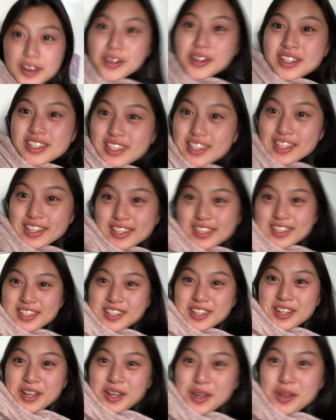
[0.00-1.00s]
there's
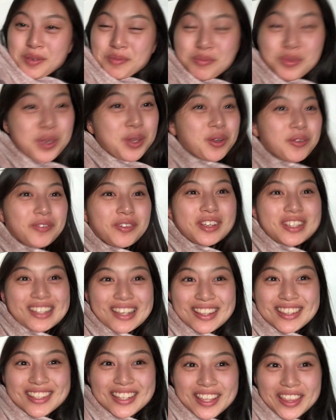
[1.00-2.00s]
this beautiful
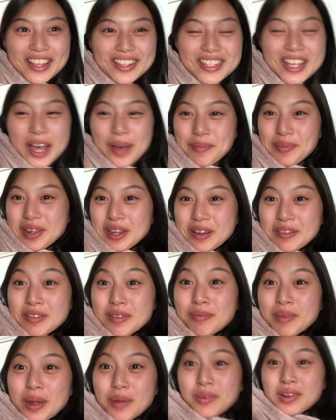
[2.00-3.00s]
sunset that's happening
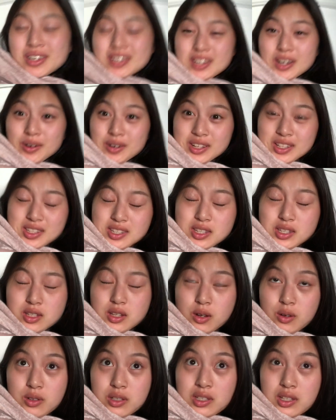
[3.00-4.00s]
from my window and it's
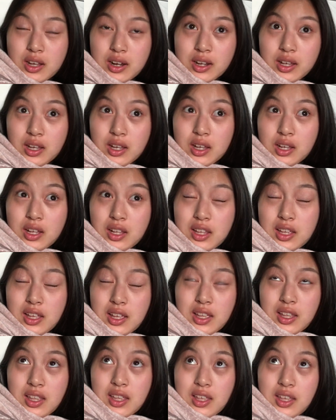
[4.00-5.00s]
so sunny
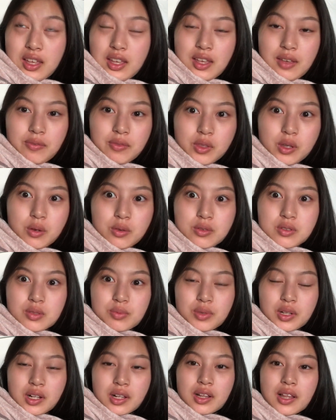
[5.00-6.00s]
even though it's
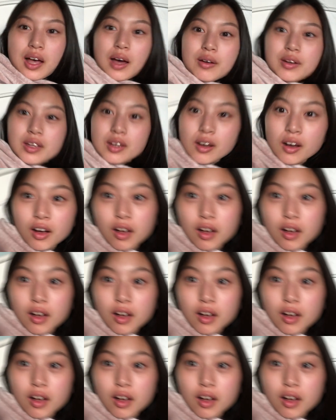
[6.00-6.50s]
been cloudy